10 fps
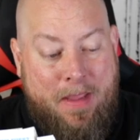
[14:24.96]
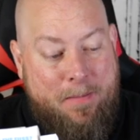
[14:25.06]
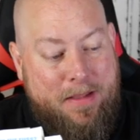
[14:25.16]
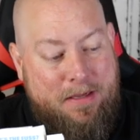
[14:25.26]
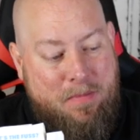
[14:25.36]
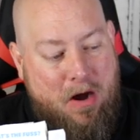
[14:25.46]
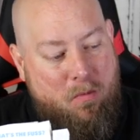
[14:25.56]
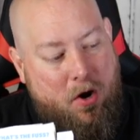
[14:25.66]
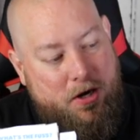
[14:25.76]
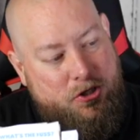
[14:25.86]
But the mom
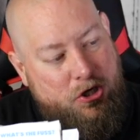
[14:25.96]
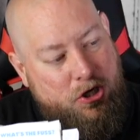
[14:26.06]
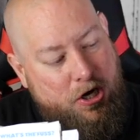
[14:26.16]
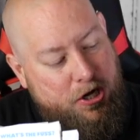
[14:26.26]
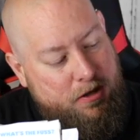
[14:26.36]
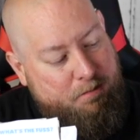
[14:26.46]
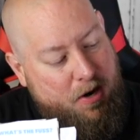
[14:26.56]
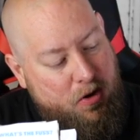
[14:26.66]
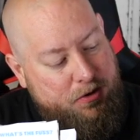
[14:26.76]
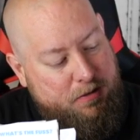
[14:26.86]
washer, the
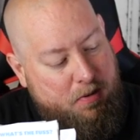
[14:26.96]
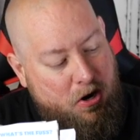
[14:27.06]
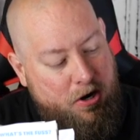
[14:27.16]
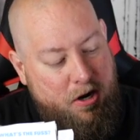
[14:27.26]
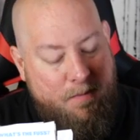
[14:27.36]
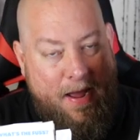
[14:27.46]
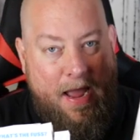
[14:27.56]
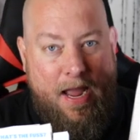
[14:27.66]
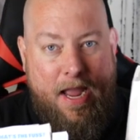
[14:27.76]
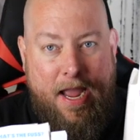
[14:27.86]
postpartum
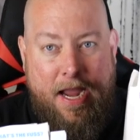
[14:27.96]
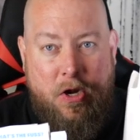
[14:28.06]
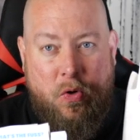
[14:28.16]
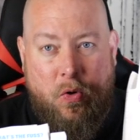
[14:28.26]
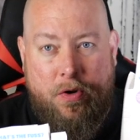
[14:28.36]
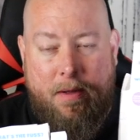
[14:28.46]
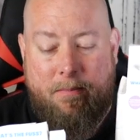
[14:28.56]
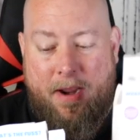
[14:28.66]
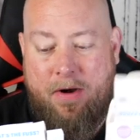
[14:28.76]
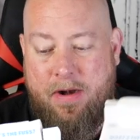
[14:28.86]

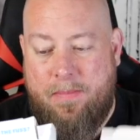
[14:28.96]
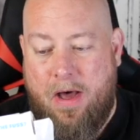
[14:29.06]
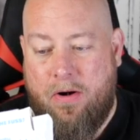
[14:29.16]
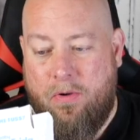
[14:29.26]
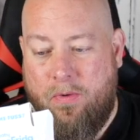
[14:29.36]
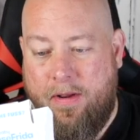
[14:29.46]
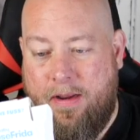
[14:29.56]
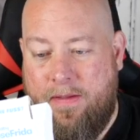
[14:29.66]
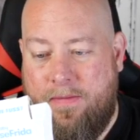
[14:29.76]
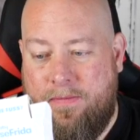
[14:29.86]
angled Perry bottle,
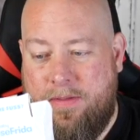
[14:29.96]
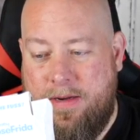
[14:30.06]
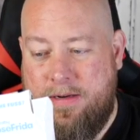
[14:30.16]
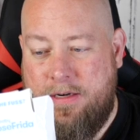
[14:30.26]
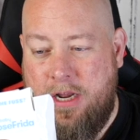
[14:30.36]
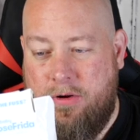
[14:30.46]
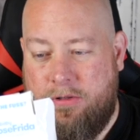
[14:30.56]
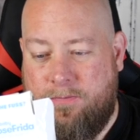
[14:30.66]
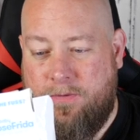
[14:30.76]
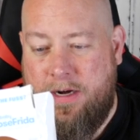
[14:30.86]
and the
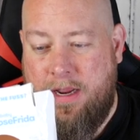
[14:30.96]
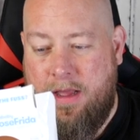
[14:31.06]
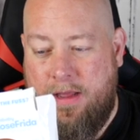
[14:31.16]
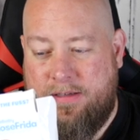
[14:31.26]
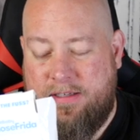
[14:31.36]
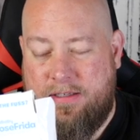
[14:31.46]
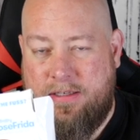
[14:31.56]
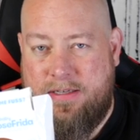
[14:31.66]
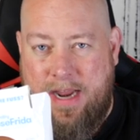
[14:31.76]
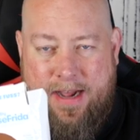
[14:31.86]
Nose Frida
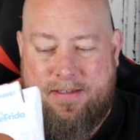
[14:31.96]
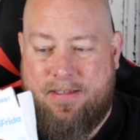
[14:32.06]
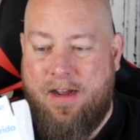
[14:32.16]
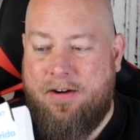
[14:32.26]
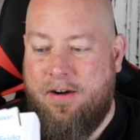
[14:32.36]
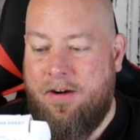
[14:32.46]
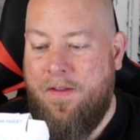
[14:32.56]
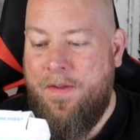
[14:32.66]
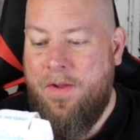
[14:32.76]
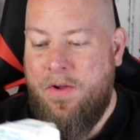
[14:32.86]
snot
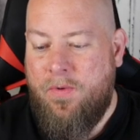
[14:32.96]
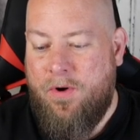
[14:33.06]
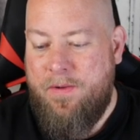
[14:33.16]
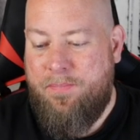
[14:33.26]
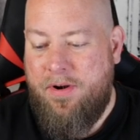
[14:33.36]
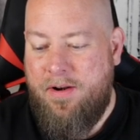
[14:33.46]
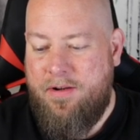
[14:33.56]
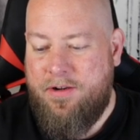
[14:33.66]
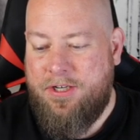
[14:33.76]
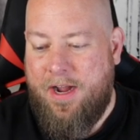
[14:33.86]
sucker, where you put it in
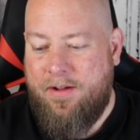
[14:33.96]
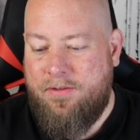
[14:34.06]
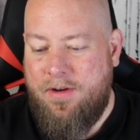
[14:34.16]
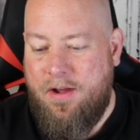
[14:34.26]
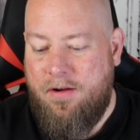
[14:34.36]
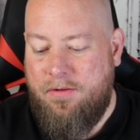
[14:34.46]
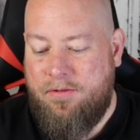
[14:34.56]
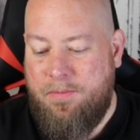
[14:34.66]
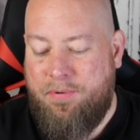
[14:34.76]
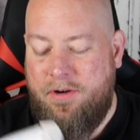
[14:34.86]
your child's
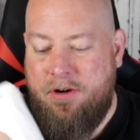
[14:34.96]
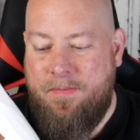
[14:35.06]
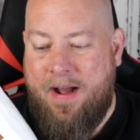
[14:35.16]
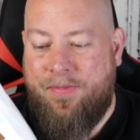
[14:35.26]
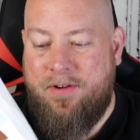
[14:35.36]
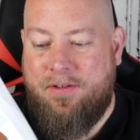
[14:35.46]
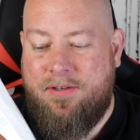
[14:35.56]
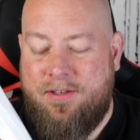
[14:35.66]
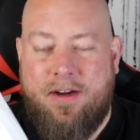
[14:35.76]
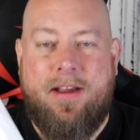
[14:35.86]
nose, you put it in your mouth, and you
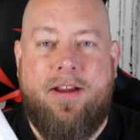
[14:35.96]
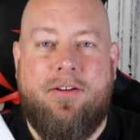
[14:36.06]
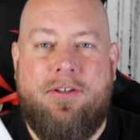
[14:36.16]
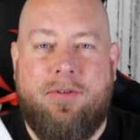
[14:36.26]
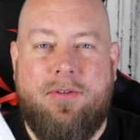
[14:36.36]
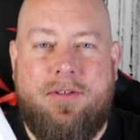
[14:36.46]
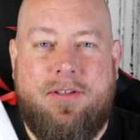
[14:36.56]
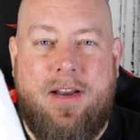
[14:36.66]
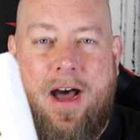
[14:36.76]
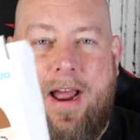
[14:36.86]
suck out your children's
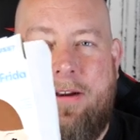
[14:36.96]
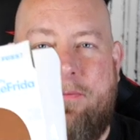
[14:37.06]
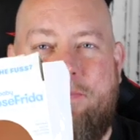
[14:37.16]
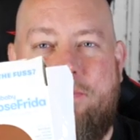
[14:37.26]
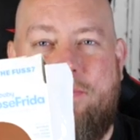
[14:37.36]
snot.